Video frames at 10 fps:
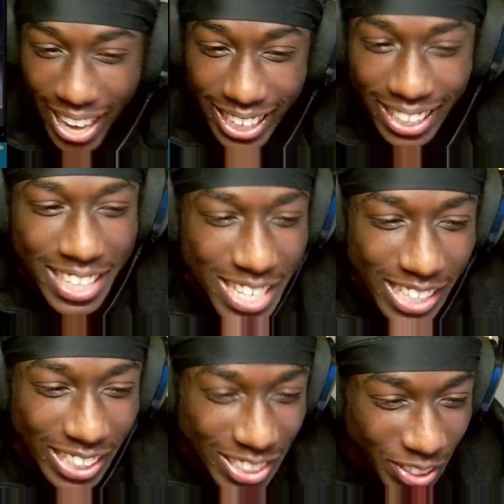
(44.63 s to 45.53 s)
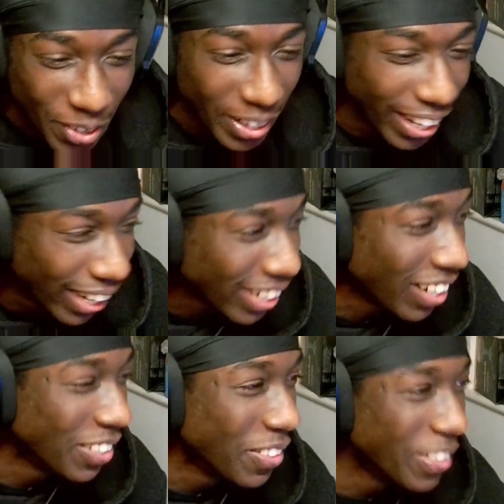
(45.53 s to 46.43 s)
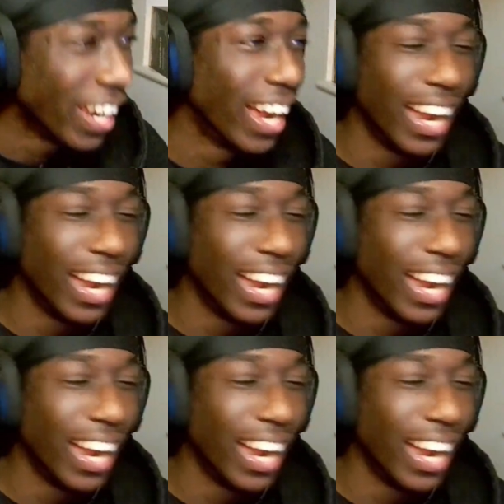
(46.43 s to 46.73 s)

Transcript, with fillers: you, you showed it. You can't do that.